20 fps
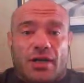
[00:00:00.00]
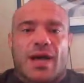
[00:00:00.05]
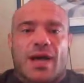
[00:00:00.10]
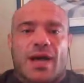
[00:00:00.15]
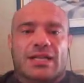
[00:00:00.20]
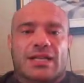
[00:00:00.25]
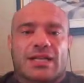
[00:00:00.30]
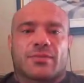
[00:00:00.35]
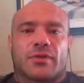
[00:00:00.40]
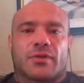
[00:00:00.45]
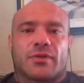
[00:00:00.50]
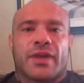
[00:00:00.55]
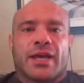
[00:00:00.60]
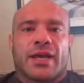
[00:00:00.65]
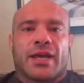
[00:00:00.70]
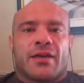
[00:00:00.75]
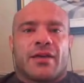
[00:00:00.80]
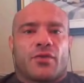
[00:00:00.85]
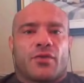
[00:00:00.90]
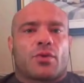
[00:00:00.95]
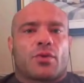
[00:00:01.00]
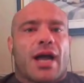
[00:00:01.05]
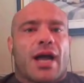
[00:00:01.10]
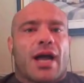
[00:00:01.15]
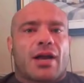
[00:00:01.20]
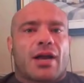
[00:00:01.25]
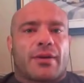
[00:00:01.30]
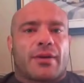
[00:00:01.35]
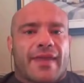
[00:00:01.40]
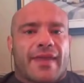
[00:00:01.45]
possible, if you were
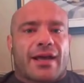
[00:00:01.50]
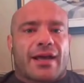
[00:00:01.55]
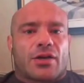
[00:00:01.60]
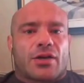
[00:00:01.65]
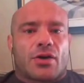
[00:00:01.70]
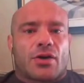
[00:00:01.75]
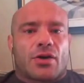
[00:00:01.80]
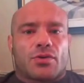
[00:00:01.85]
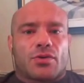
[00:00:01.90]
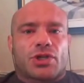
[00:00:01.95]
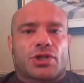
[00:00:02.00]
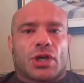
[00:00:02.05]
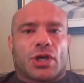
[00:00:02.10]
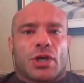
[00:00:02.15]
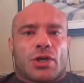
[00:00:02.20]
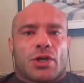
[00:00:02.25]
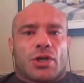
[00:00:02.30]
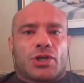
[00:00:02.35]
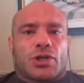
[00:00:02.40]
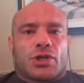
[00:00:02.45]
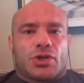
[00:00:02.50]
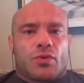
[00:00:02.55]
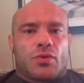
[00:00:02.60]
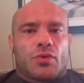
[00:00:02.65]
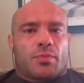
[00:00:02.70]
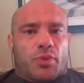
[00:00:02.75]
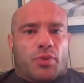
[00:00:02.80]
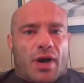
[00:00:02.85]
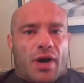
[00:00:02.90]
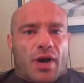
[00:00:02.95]
hiring that coach you
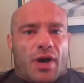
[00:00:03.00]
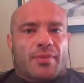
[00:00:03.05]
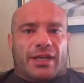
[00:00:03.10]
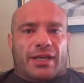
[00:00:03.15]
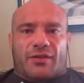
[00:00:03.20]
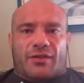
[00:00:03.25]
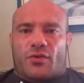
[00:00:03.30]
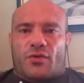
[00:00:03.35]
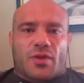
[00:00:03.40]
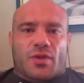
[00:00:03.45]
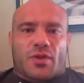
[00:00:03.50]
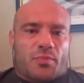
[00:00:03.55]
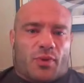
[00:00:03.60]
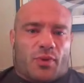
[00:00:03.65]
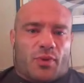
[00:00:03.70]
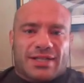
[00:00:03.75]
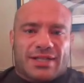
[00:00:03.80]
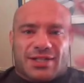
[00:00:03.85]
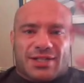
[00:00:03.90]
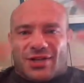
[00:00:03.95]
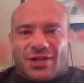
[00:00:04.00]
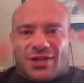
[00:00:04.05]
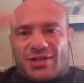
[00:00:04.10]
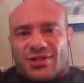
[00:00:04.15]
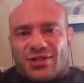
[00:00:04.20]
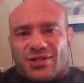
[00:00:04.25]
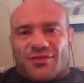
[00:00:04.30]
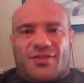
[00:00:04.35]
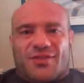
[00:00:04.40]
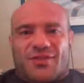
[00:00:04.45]
would probably, if you were the president
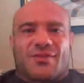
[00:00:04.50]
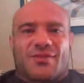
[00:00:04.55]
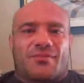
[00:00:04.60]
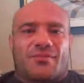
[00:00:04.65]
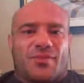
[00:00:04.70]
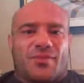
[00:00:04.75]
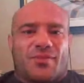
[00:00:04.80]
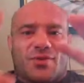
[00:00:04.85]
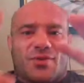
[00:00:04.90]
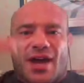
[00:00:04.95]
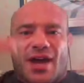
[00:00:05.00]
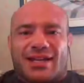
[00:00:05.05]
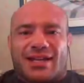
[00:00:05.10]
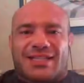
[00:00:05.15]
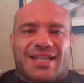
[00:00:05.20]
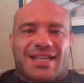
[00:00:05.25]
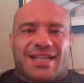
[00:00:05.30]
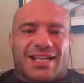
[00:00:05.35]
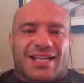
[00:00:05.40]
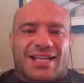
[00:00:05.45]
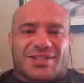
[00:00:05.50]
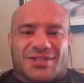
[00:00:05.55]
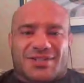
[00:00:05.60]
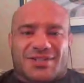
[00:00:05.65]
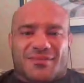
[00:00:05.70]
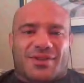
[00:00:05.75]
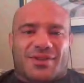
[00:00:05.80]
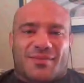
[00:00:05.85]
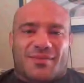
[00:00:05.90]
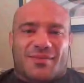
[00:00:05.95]
of the United States or
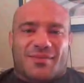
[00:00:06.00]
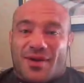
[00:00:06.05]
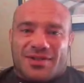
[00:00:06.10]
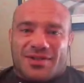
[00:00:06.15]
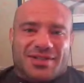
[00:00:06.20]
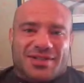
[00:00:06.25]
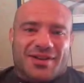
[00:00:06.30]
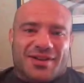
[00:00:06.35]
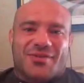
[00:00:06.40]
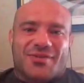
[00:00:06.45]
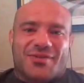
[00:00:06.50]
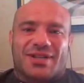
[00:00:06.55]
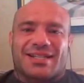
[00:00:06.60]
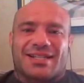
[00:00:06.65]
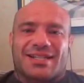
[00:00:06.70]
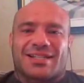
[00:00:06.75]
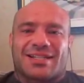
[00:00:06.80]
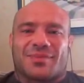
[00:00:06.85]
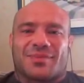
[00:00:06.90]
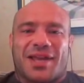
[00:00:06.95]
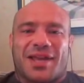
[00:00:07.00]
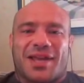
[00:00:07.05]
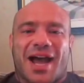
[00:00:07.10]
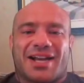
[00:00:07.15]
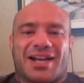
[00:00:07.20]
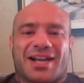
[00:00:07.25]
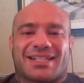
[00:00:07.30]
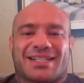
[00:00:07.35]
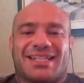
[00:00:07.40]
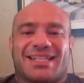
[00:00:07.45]
something, uh, uh, who ostensibly
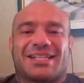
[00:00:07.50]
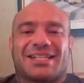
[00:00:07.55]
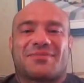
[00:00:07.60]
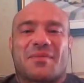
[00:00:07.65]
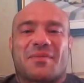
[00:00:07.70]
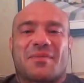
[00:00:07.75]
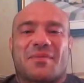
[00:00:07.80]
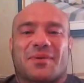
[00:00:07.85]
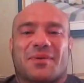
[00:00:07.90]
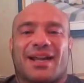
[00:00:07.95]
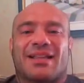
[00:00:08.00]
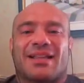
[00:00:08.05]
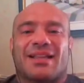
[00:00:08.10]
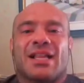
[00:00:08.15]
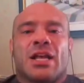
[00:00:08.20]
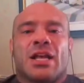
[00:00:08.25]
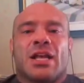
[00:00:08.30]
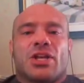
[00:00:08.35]
hires these people, right?